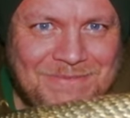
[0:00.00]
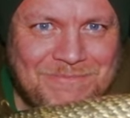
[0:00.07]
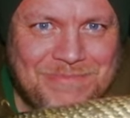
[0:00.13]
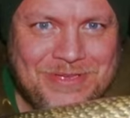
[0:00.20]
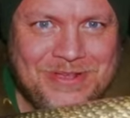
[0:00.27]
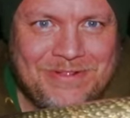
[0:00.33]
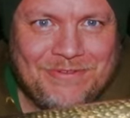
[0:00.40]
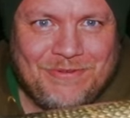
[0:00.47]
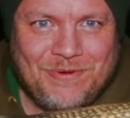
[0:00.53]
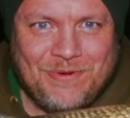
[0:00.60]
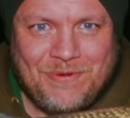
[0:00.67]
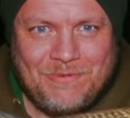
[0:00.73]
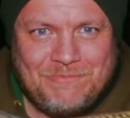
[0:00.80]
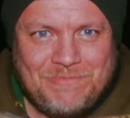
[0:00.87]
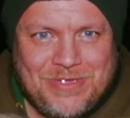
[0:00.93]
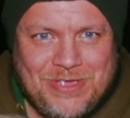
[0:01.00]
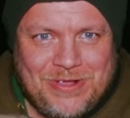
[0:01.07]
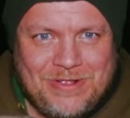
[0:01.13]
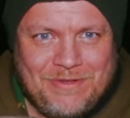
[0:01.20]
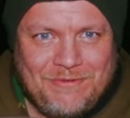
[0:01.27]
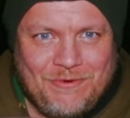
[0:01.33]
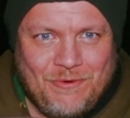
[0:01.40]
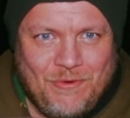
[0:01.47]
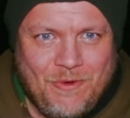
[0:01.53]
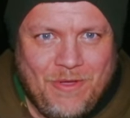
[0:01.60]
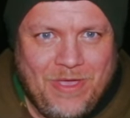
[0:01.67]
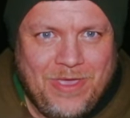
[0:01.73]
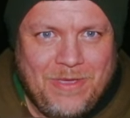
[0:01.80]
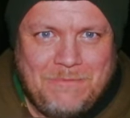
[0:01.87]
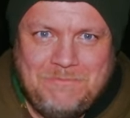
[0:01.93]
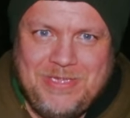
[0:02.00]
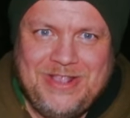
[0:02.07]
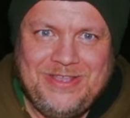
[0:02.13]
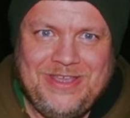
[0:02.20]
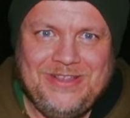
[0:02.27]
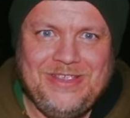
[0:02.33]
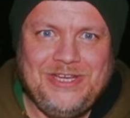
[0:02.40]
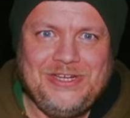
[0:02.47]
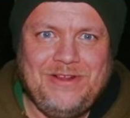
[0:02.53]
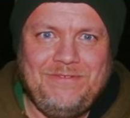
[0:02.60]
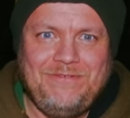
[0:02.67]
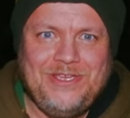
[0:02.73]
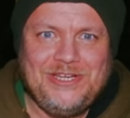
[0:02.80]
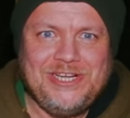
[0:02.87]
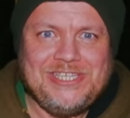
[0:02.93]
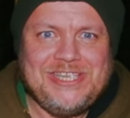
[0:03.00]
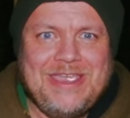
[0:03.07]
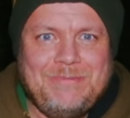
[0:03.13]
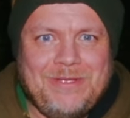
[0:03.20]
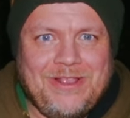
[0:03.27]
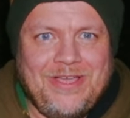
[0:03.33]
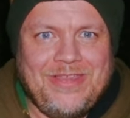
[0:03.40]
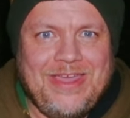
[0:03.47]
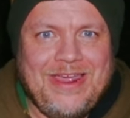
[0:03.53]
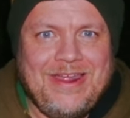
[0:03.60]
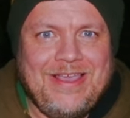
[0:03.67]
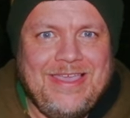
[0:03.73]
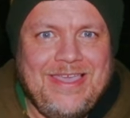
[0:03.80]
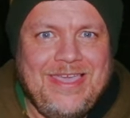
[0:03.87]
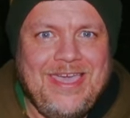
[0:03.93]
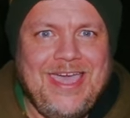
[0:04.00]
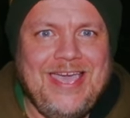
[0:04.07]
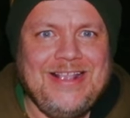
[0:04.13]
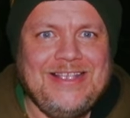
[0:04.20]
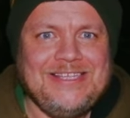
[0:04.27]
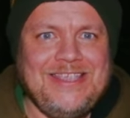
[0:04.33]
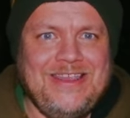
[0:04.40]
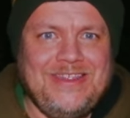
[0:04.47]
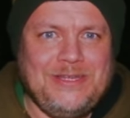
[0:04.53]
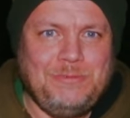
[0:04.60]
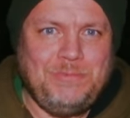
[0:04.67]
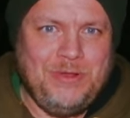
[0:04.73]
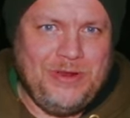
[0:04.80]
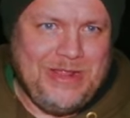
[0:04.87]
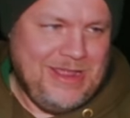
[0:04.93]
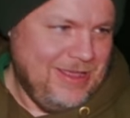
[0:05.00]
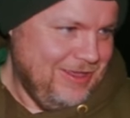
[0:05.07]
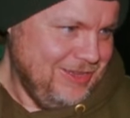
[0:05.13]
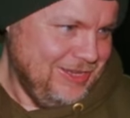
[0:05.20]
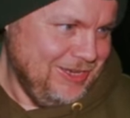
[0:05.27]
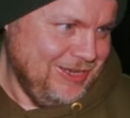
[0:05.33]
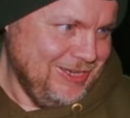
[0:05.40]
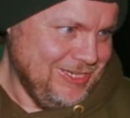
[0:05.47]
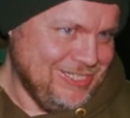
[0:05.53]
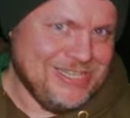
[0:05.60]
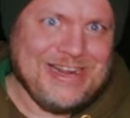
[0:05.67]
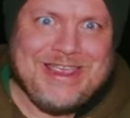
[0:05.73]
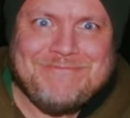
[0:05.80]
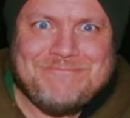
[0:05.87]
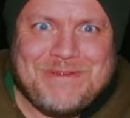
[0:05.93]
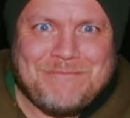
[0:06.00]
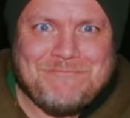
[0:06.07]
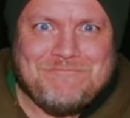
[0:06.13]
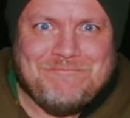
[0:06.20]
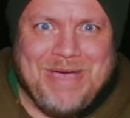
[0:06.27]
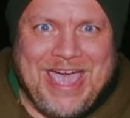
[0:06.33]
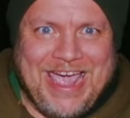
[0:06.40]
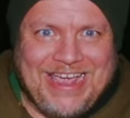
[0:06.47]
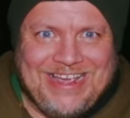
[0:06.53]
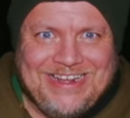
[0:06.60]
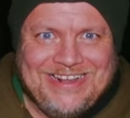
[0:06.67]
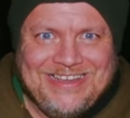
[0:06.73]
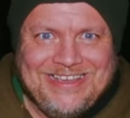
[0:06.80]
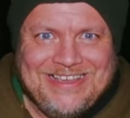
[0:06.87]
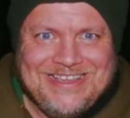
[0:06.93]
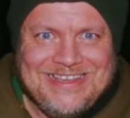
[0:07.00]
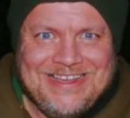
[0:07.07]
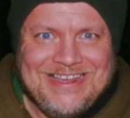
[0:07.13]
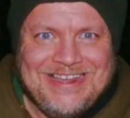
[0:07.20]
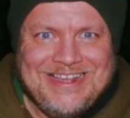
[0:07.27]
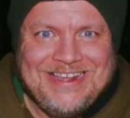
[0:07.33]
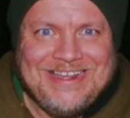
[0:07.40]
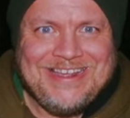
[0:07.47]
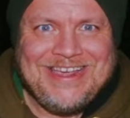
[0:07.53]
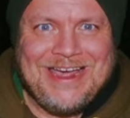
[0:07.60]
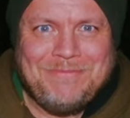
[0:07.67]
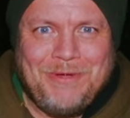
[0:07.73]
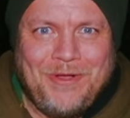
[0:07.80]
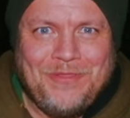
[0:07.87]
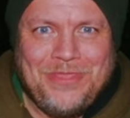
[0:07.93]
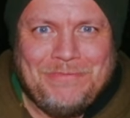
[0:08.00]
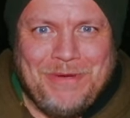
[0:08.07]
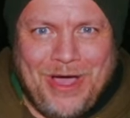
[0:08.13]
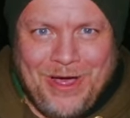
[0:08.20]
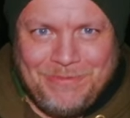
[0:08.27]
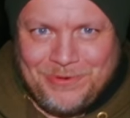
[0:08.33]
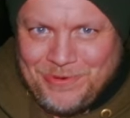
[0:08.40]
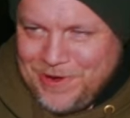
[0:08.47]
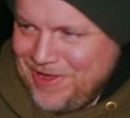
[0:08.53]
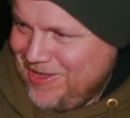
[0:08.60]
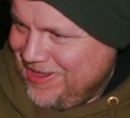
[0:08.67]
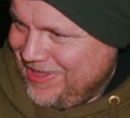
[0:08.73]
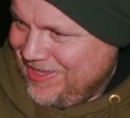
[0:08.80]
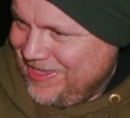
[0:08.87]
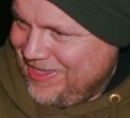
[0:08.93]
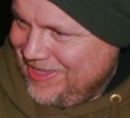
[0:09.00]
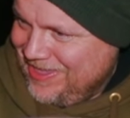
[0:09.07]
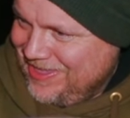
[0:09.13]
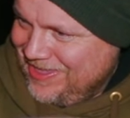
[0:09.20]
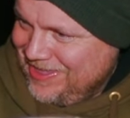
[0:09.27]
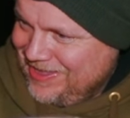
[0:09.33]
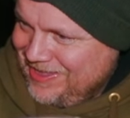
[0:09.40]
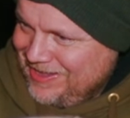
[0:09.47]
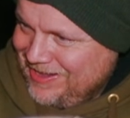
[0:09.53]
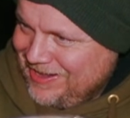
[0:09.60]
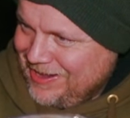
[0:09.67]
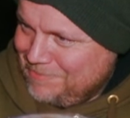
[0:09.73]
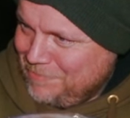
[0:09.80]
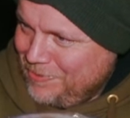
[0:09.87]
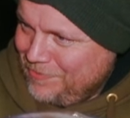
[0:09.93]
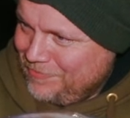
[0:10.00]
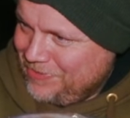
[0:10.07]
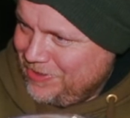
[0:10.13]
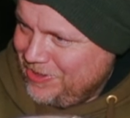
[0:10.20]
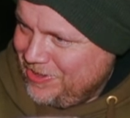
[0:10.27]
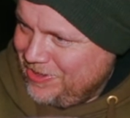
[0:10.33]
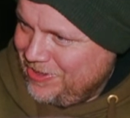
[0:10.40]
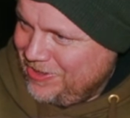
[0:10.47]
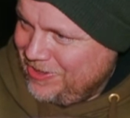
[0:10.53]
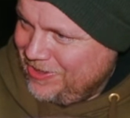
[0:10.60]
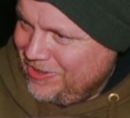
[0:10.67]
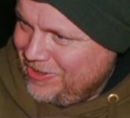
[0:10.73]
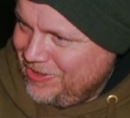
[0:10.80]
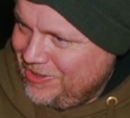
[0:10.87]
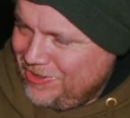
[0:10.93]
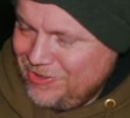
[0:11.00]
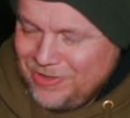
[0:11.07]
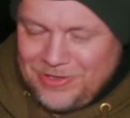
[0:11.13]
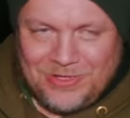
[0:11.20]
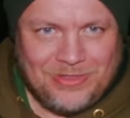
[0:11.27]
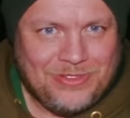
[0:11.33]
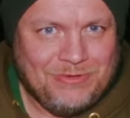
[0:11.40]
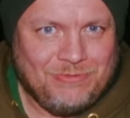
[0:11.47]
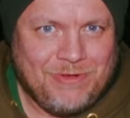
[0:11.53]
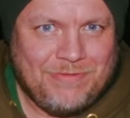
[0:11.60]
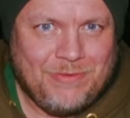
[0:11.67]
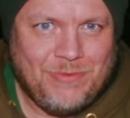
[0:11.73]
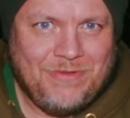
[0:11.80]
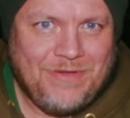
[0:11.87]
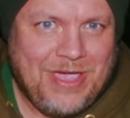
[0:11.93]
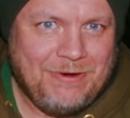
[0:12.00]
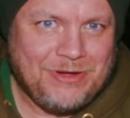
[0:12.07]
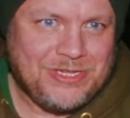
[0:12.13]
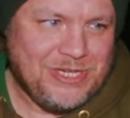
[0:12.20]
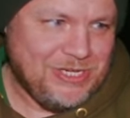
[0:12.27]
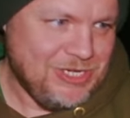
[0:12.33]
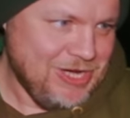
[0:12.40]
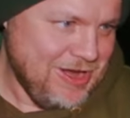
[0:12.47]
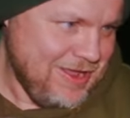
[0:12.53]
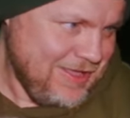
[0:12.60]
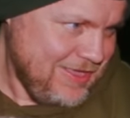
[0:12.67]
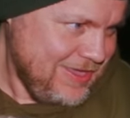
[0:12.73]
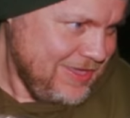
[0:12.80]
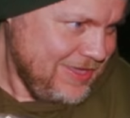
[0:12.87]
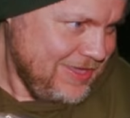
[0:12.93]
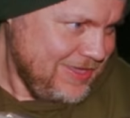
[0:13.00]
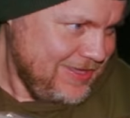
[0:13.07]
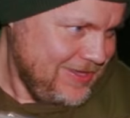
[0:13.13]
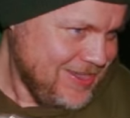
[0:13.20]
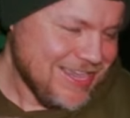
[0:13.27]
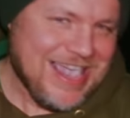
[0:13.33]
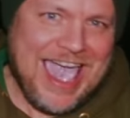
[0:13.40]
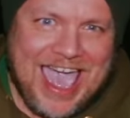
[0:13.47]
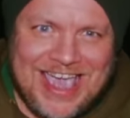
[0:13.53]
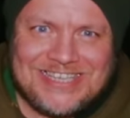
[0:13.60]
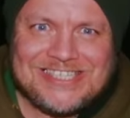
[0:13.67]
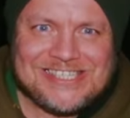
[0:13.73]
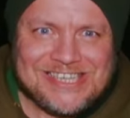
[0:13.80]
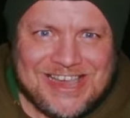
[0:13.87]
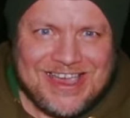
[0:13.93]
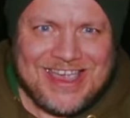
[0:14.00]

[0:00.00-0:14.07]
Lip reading: Beautiful, beautiful mint condition fish. Let's keep it like that and let's get this beauty slipped back. Come on, the barbel. Come on, the river with heritage. Yes.